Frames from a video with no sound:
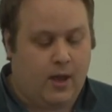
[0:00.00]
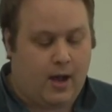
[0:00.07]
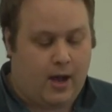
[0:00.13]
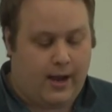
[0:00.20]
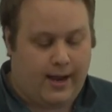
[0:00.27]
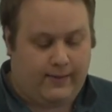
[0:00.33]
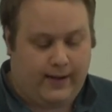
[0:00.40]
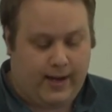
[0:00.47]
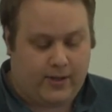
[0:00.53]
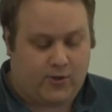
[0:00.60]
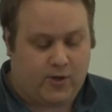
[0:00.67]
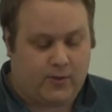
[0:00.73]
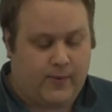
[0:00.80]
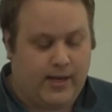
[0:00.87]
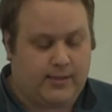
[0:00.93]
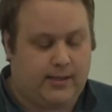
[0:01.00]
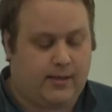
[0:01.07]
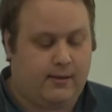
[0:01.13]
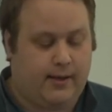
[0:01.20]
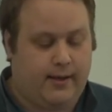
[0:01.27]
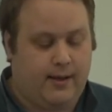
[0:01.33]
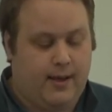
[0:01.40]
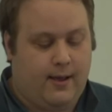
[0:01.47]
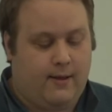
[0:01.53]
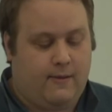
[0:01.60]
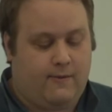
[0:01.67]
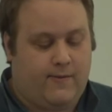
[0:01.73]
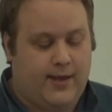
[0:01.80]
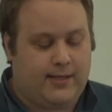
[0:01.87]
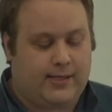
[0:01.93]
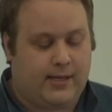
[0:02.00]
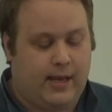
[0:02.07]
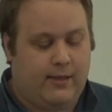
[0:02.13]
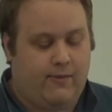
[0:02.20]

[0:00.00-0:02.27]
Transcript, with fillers: Uh, and the answer is basically this